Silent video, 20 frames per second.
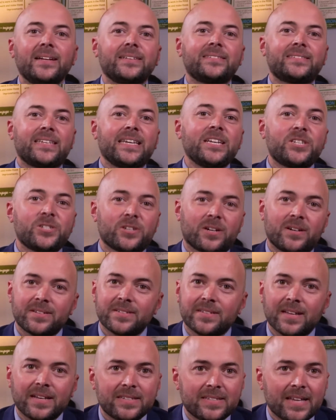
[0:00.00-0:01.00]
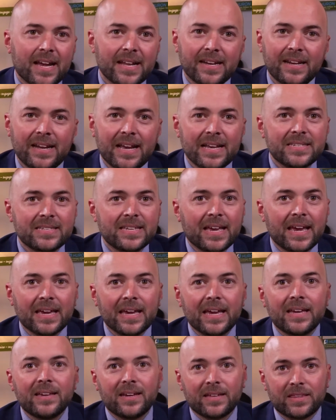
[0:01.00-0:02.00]
Teachers assign an essay
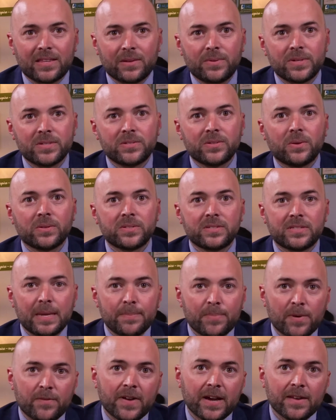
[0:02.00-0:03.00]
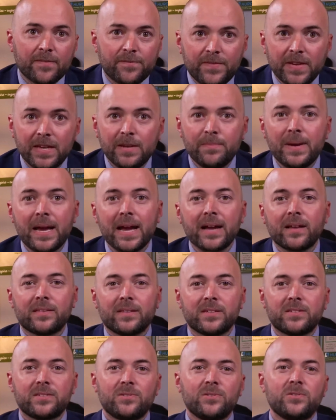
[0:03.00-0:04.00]
and get the results. They provide feedback, the
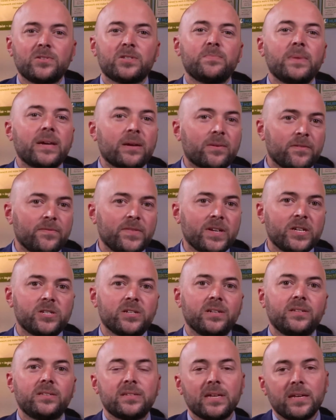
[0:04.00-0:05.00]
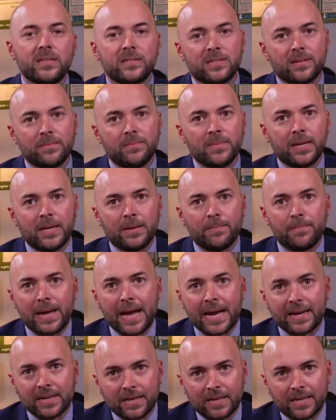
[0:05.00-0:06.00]
students make revisions, and submit it
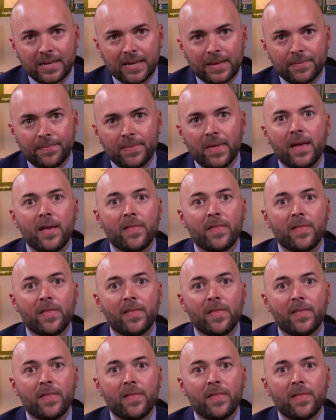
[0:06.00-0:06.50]
back again.